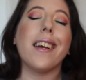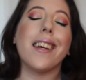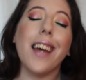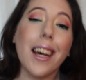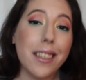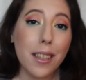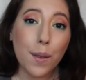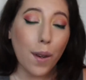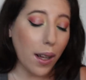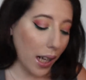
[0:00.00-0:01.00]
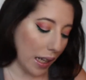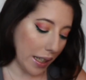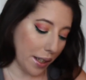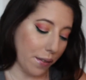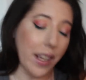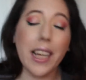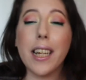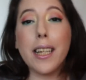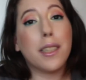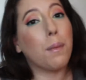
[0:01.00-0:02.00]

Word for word: Yes, there's fallout and their flakiness.